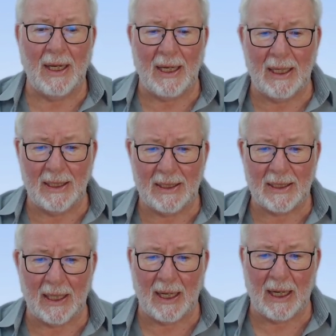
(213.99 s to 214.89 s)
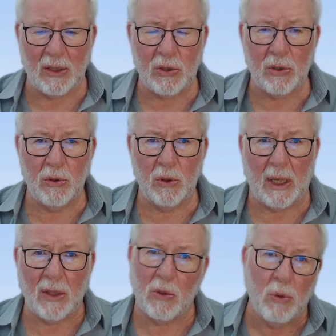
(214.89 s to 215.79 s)
is how to
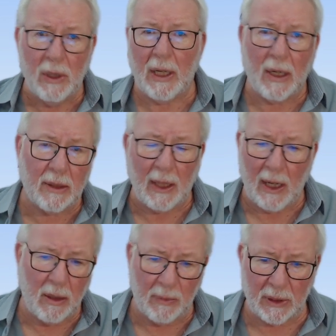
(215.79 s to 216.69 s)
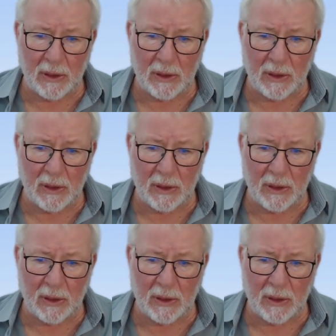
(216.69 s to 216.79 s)
work out the elements.